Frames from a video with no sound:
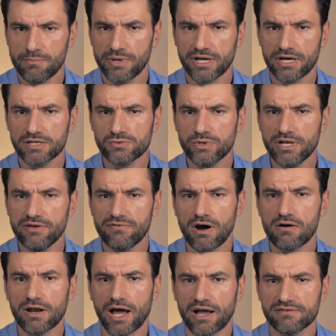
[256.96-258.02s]
Because we live
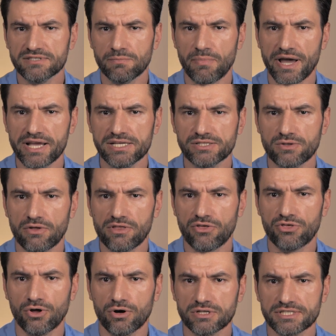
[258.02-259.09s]
our lives based on the
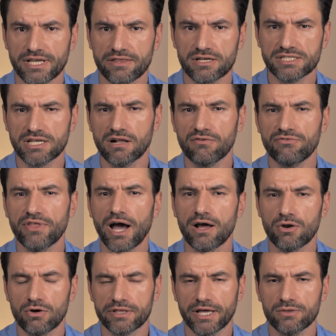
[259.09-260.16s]
thoughts and the
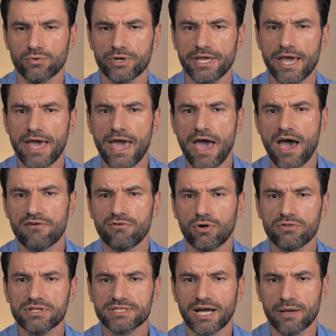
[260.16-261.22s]
self-dialogue that we have
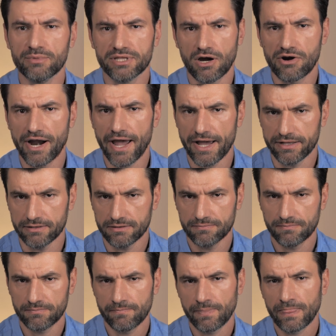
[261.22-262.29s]
all the time in our head.
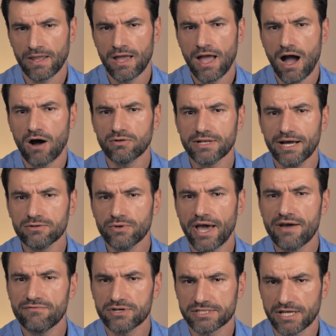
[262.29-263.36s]
I would like to
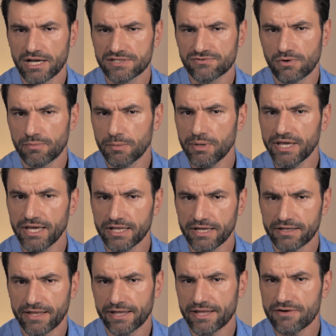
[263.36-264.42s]
emphasize from the
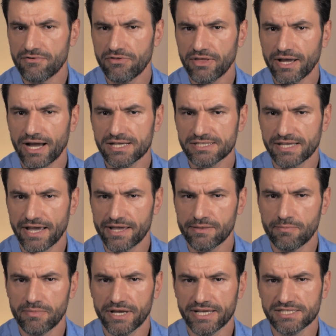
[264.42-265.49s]
beginning that everything I say
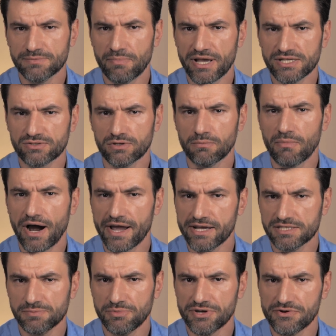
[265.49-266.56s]
is based on my
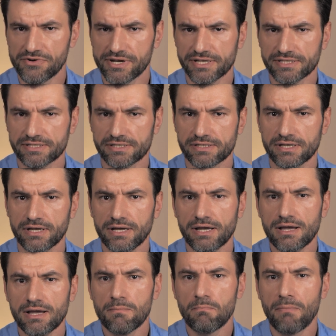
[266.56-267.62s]
experience.
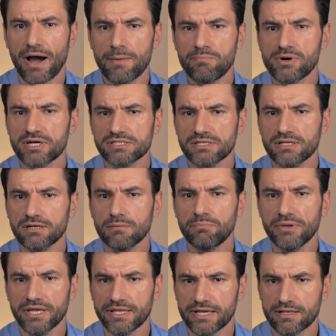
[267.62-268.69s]
My personal
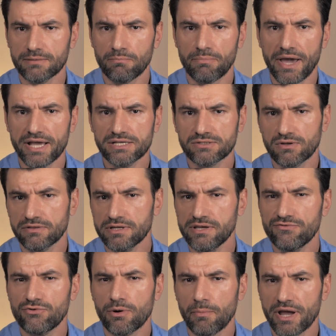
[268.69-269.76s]
opinion based on the
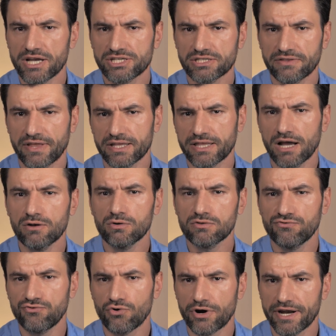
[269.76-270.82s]
information that I
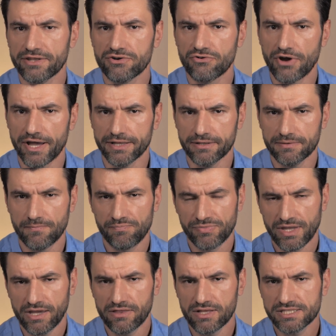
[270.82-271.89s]
looked for and read.
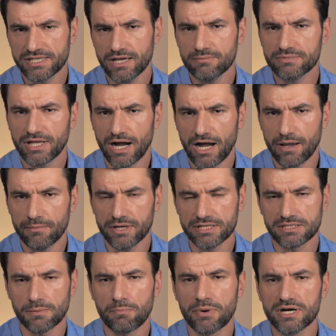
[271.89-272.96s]
In the same time,
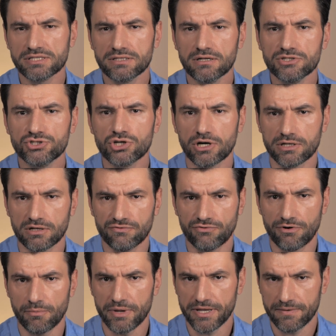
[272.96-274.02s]
it's a personal journal
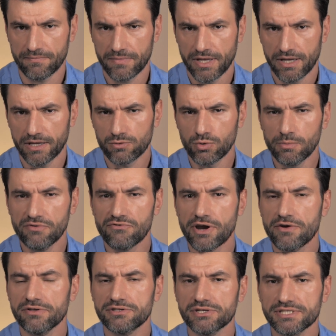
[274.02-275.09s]
for me. It will be
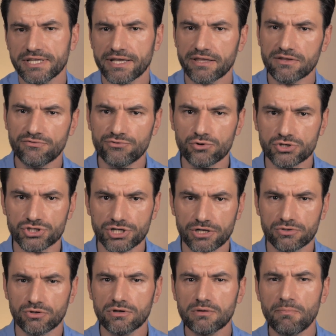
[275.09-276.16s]
very interesting in the
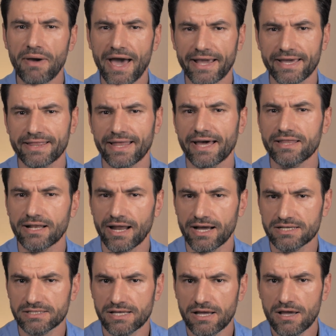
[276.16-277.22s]
future to look back and
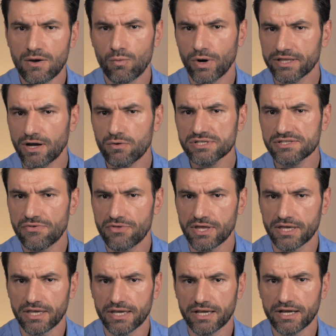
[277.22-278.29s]
analyze what I was
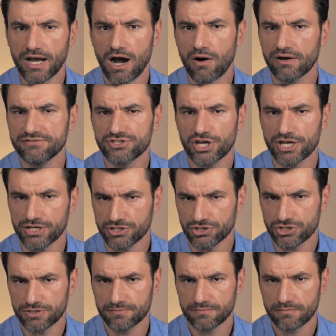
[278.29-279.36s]
thinking, how I've
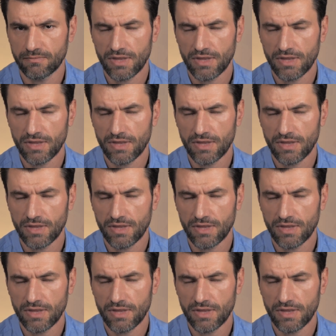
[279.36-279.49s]
changed.